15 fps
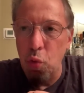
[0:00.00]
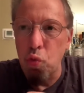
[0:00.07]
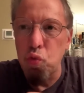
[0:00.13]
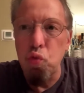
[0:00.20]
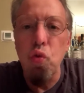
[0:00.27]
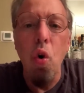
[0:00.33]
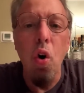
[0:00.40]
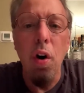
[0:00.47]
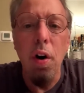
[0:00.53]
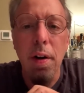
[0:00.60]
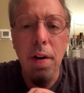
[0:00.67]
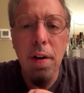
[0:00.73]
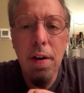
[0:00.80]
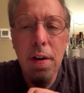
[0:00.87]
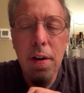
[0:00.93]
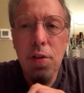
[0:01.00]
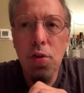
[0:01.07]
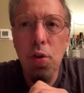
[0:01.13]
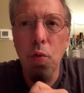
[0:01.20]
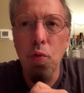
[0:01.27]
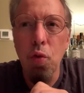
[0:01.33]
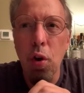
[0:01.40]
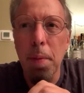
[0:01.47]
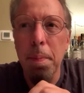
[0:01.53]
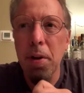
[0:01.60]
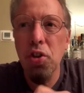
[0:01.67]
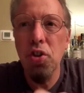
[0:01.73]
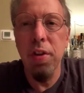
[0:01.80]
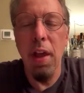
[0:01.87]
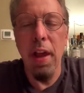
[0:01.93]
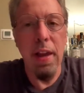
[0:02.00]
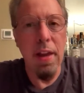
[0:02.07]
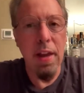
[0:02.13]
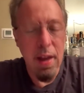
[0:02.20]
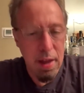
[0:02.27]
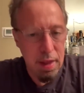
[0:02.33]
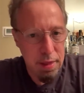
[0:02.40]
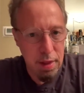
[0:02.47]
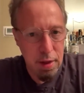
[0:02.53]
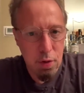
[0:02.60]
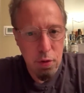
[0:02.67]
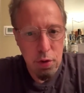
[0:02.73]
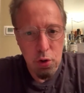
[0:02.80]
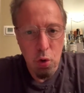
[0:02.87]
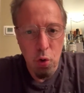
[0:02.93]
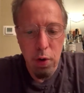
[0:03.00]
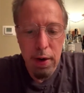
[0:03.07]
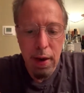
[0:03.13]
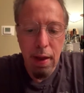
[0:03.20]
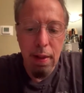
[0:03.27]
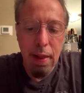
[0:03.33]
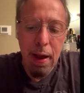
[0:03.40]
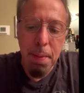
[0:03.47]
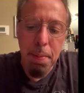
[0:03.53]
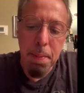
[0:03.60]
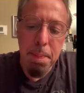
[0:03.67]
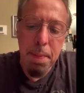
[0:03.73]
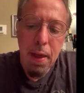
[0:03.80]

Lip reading: raw, much like the Chris Cornell album.